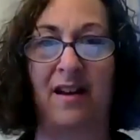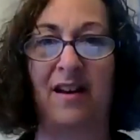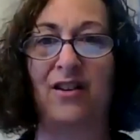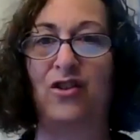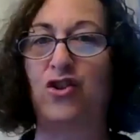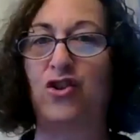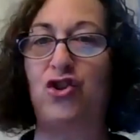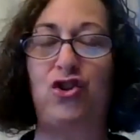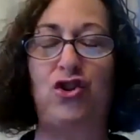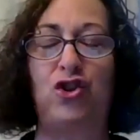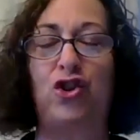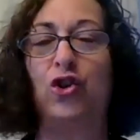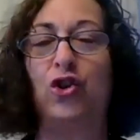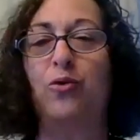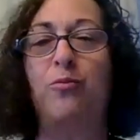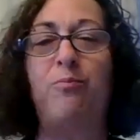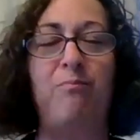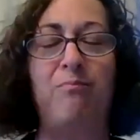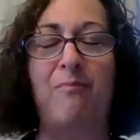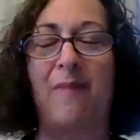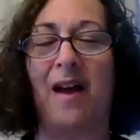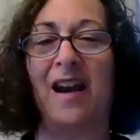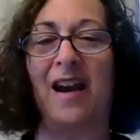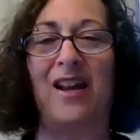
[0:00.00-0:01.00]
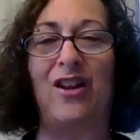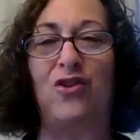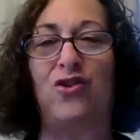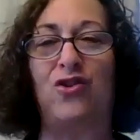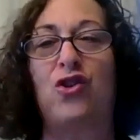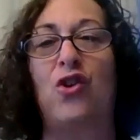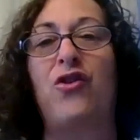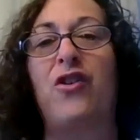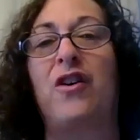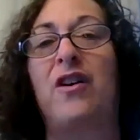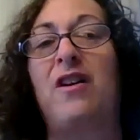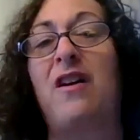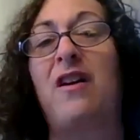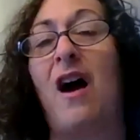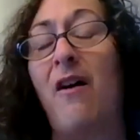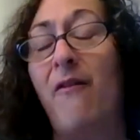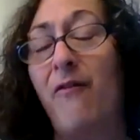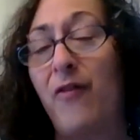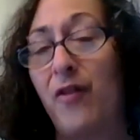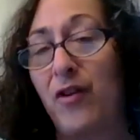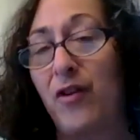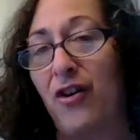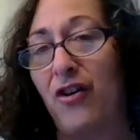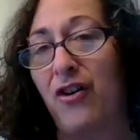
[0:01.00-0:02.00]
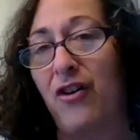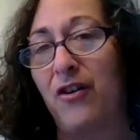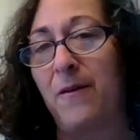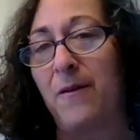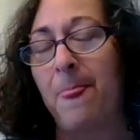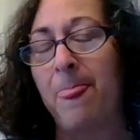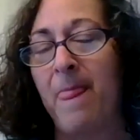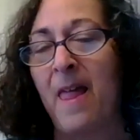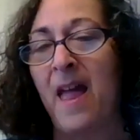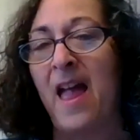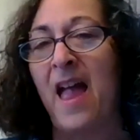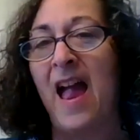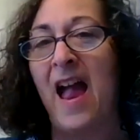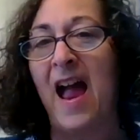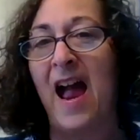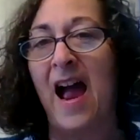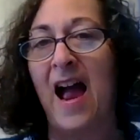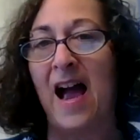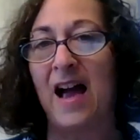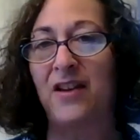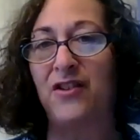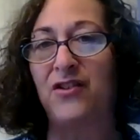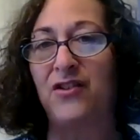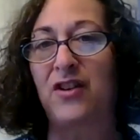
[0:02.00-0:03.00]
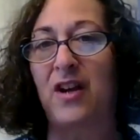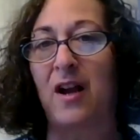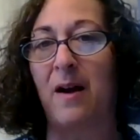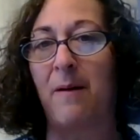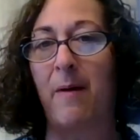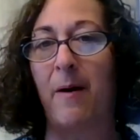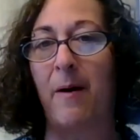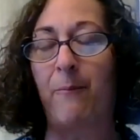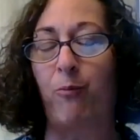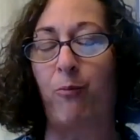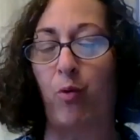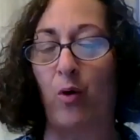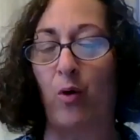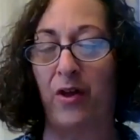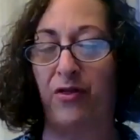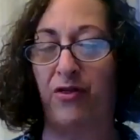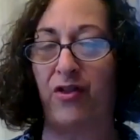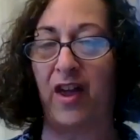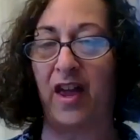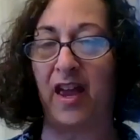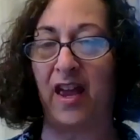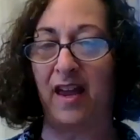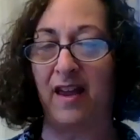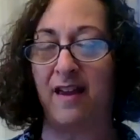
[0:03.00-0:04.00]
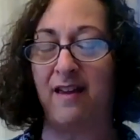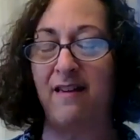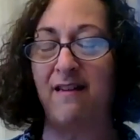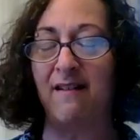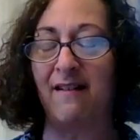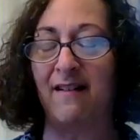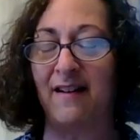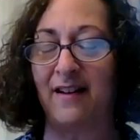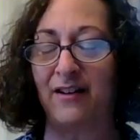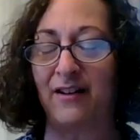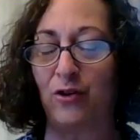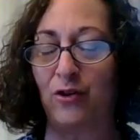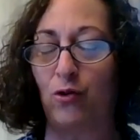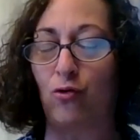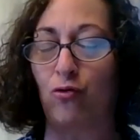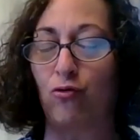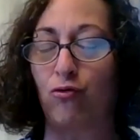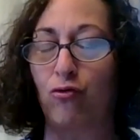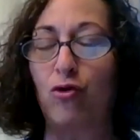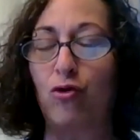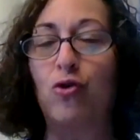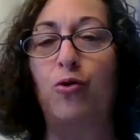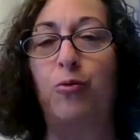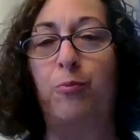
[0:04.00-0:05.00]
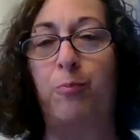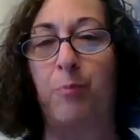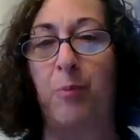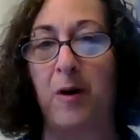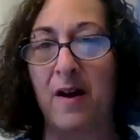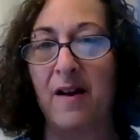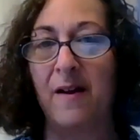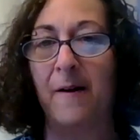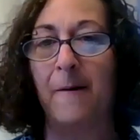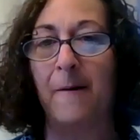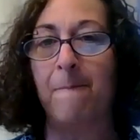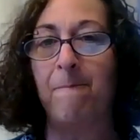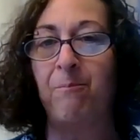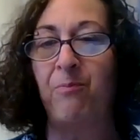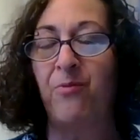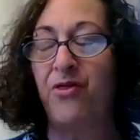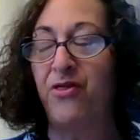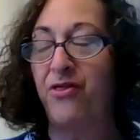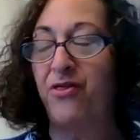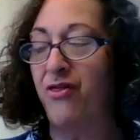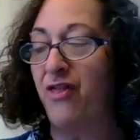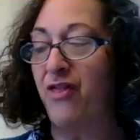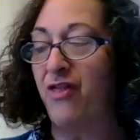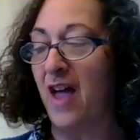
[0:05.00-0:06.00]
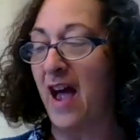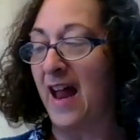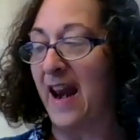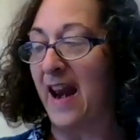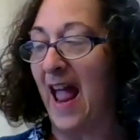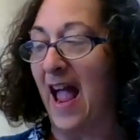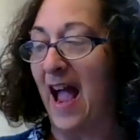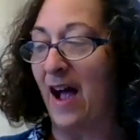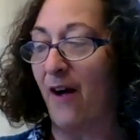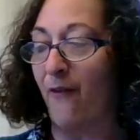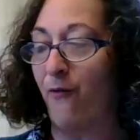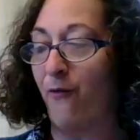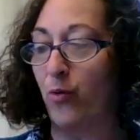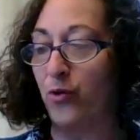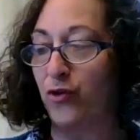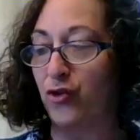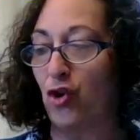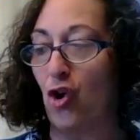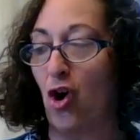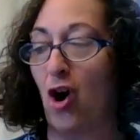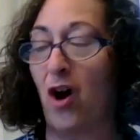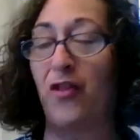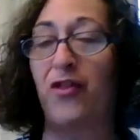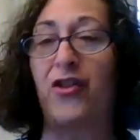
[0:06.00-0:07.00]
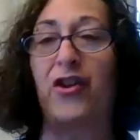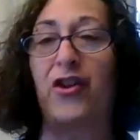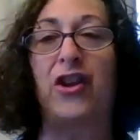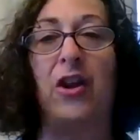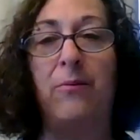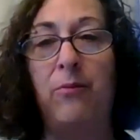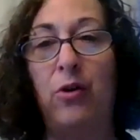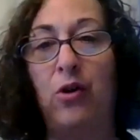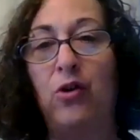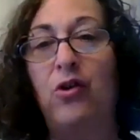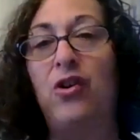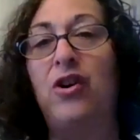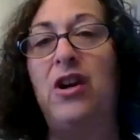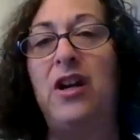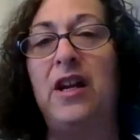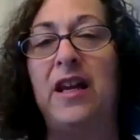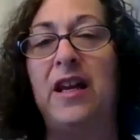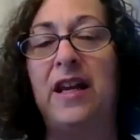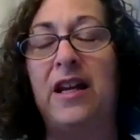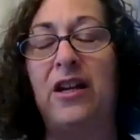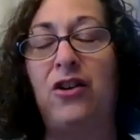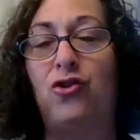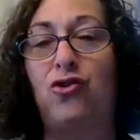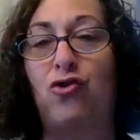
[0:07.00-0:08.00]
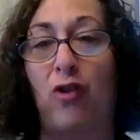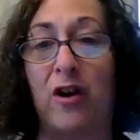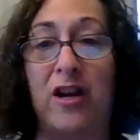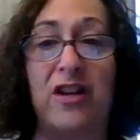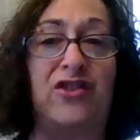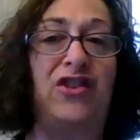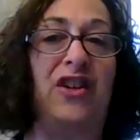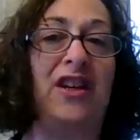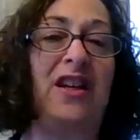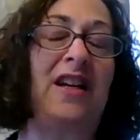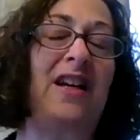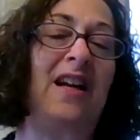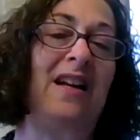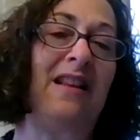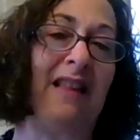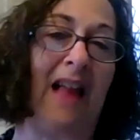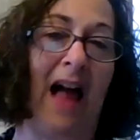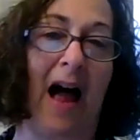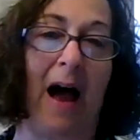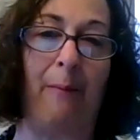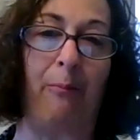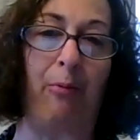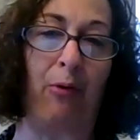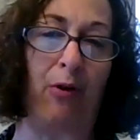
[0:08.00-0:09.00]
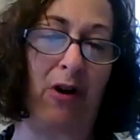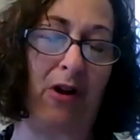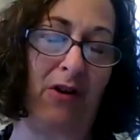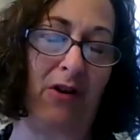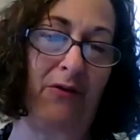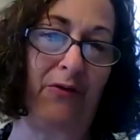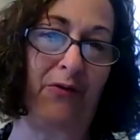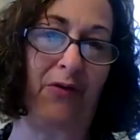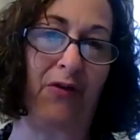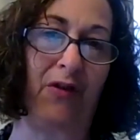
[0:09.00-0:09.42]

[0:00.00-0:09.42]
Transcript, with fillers: It's too many. So the governor has come up with a group that have what's called the Community Tracing Collaborative.